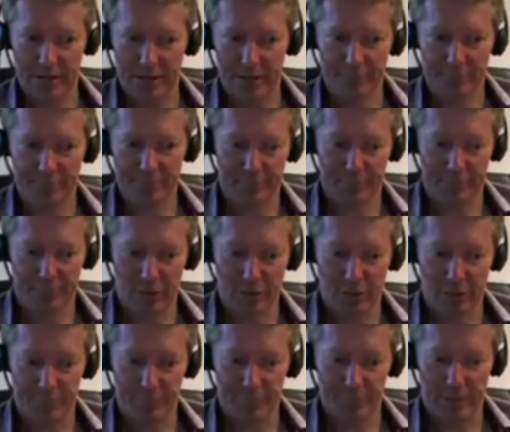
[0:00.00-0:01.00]
when I
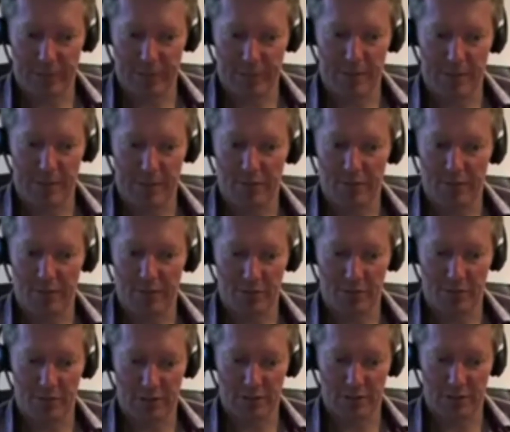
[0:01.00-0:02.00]
started. So
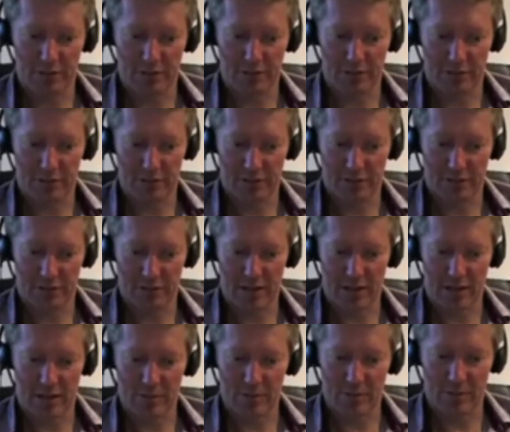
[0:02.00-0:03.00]
mindfulness
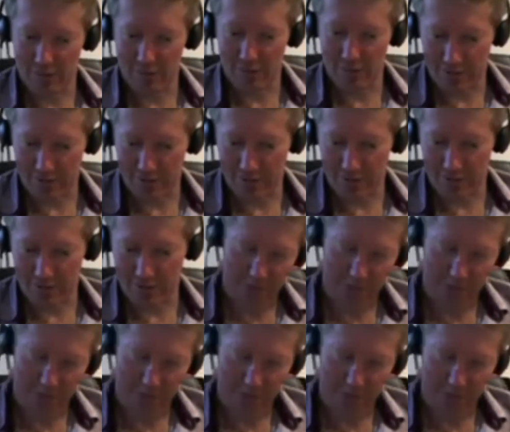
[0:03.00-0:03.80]
has come along, and